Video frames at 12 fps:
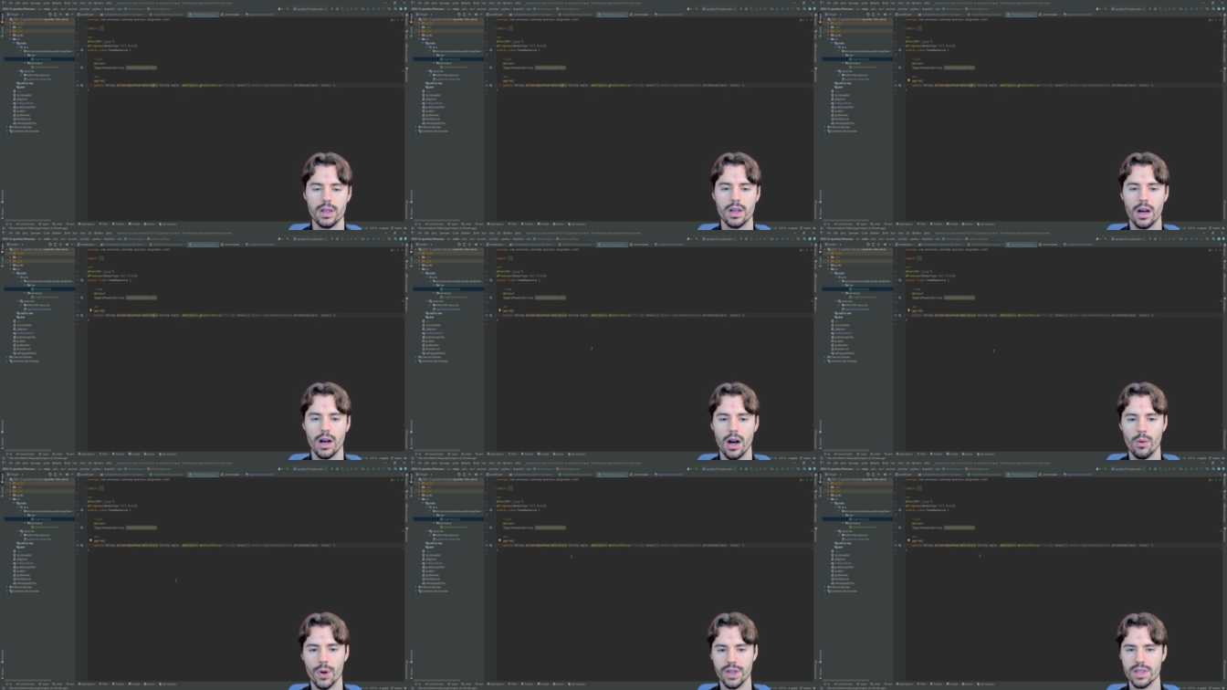Uh,
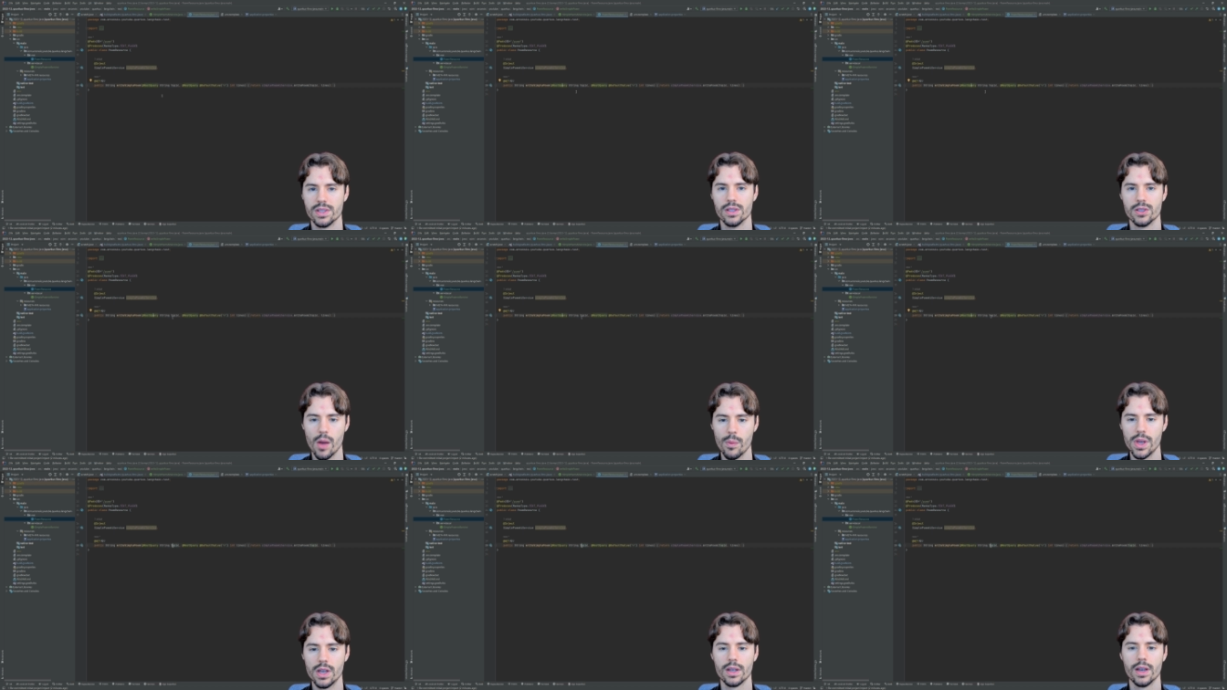one is the
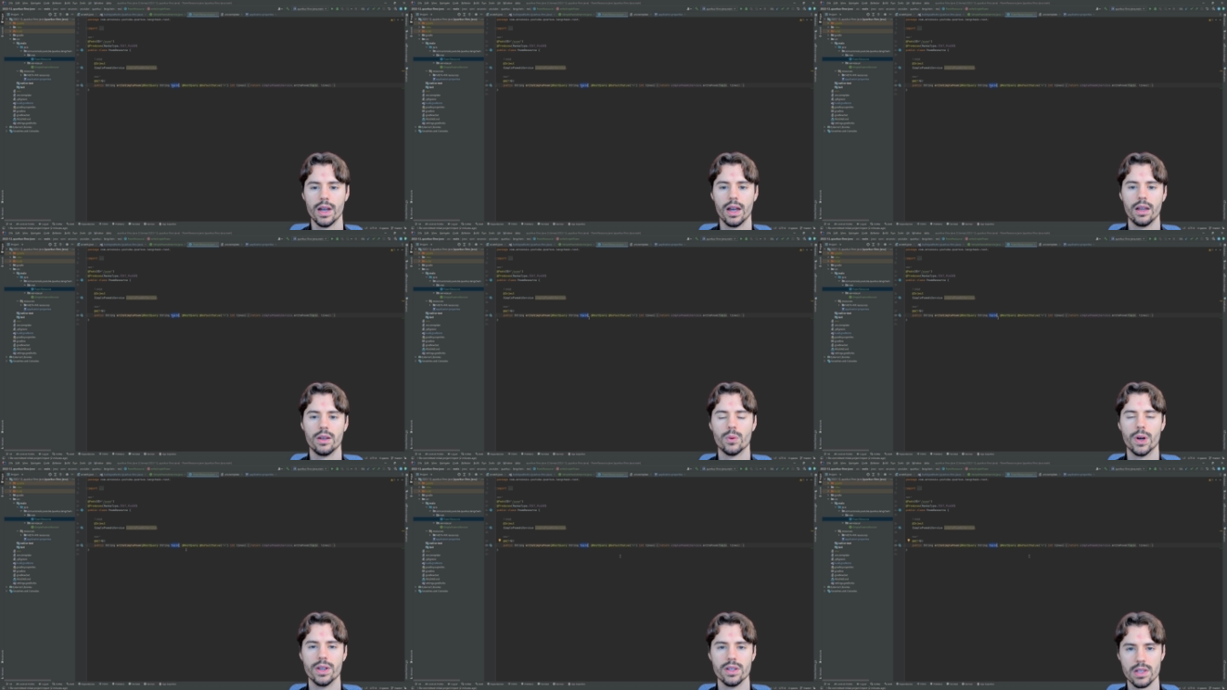topic and
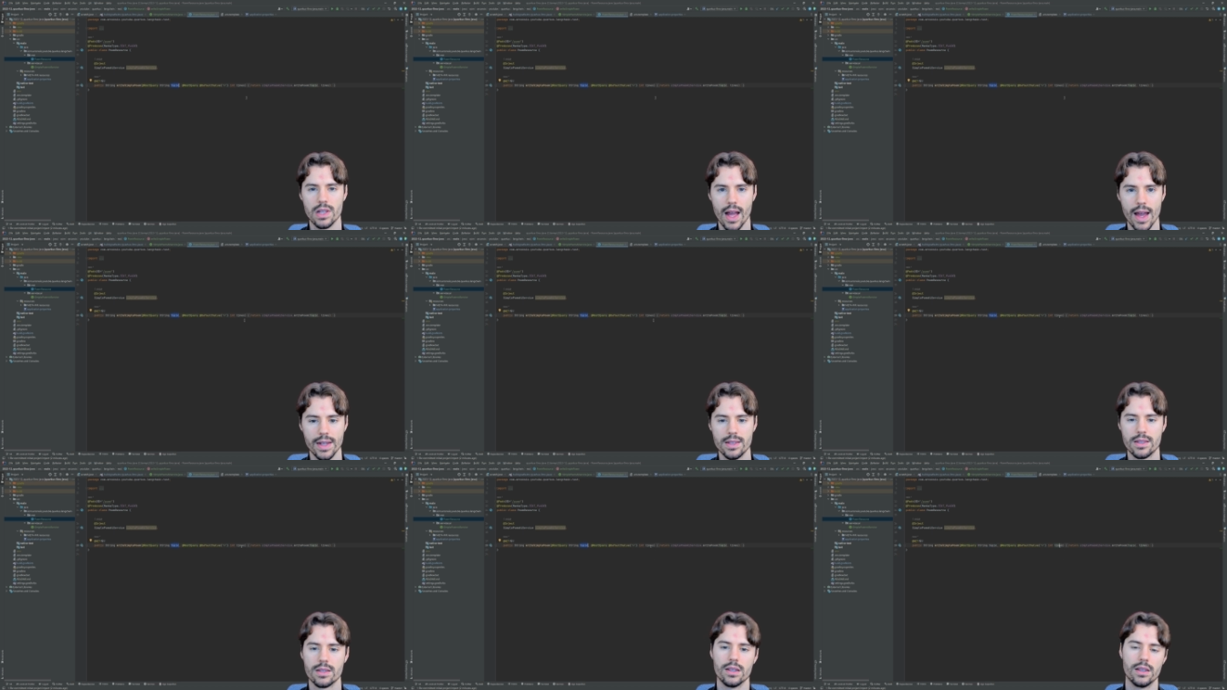one is
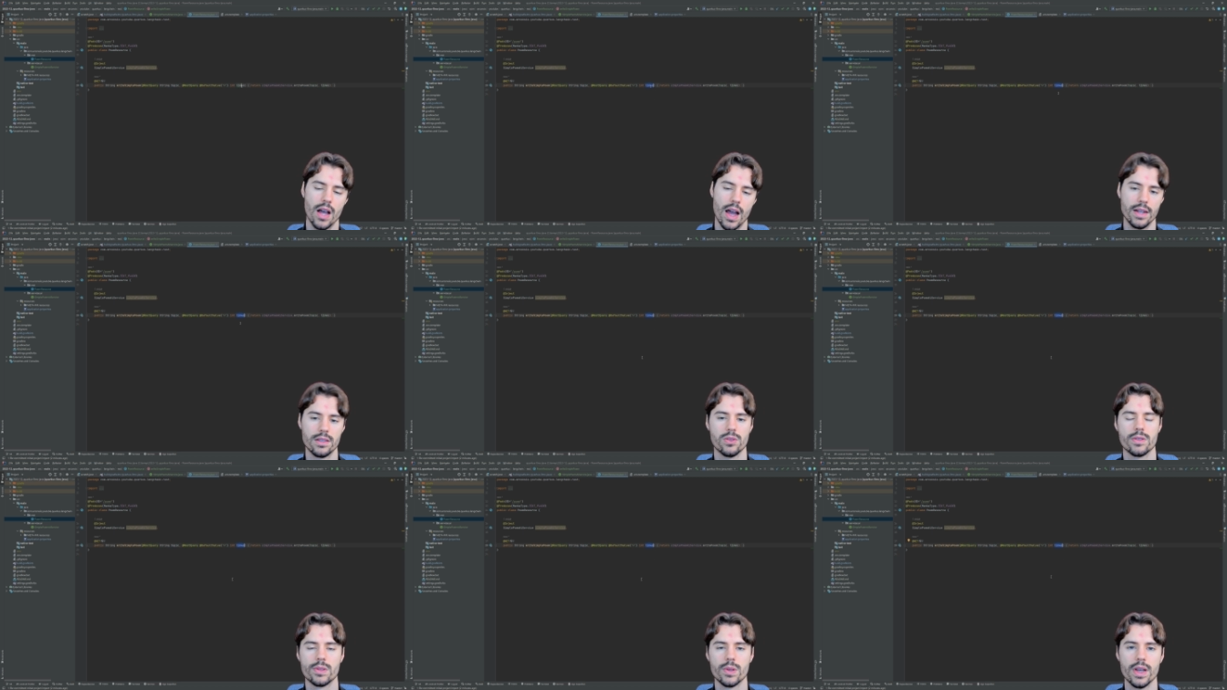lines, and lines
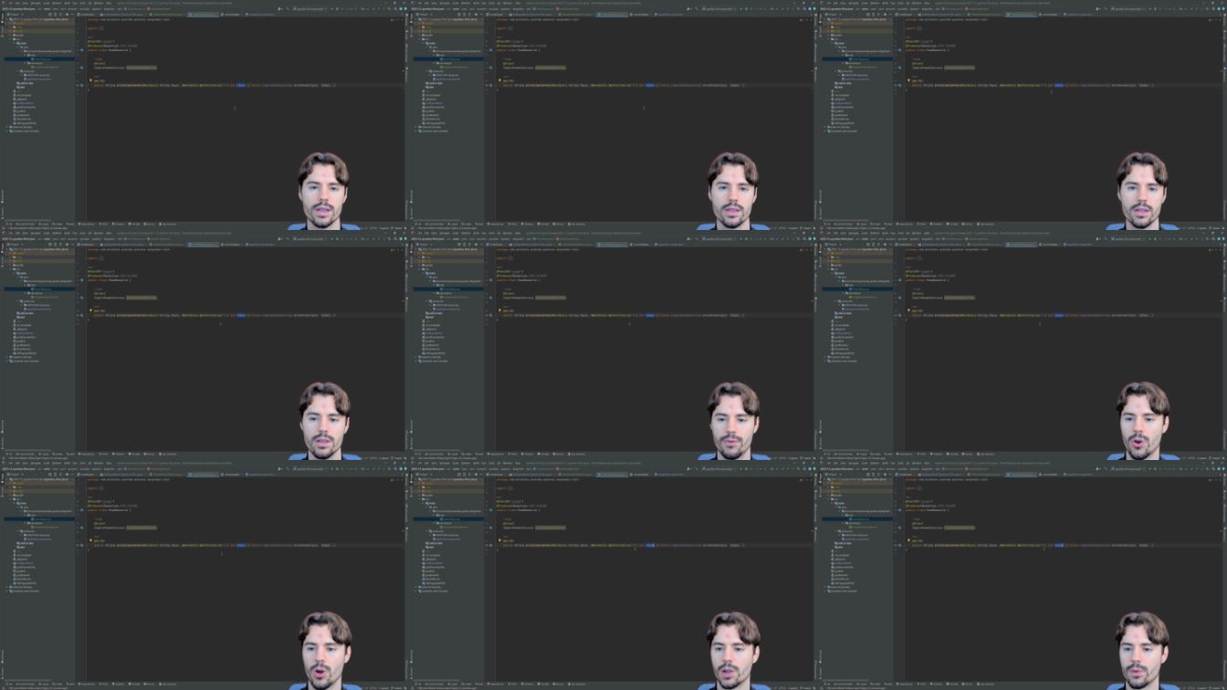also has a
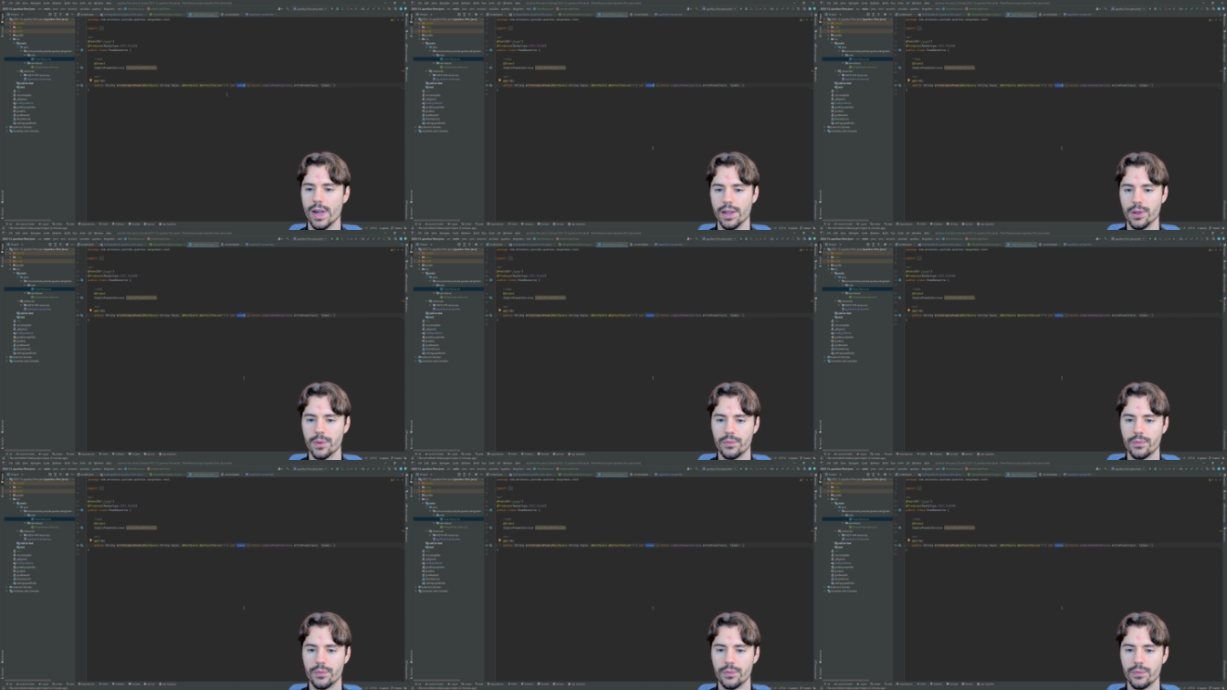default value.